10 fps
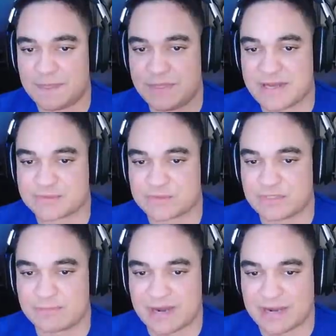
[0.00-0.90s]
That's
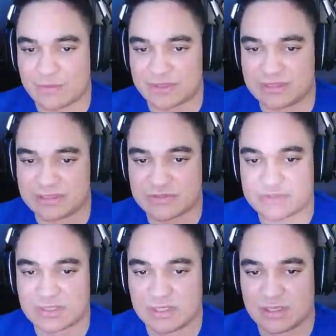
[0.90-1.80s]
really my weakness.
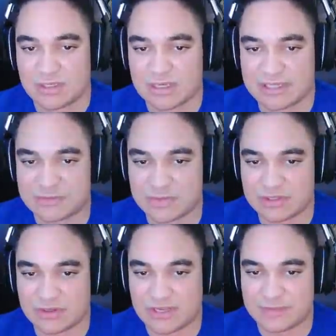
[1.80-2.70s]
It's really
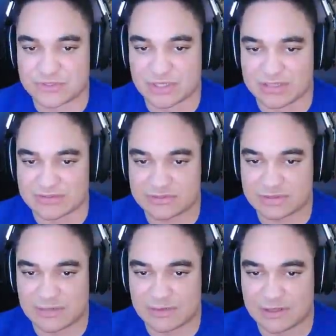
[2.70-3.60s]
the hip shots
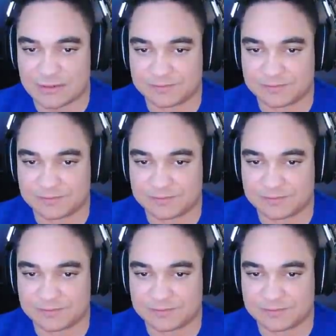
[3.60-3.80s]
area.